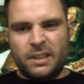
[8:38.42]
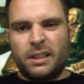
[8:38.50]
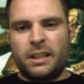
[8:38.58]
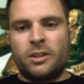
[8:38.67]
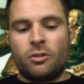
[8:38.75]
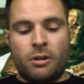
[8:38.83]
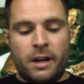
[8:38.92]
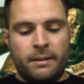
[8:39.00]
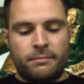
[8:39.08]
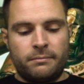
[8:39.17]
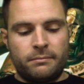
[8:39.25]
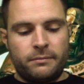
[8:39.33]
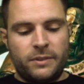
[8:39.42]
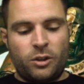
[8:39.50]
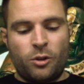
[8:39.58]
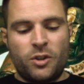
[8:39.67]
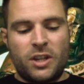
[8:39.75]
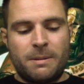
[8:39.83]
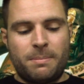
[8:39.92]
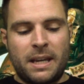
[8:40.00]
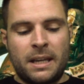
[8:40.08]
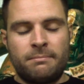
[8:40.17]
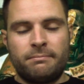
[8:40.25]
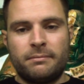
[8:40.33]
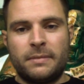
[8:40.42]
It's alright. It's 2 CP.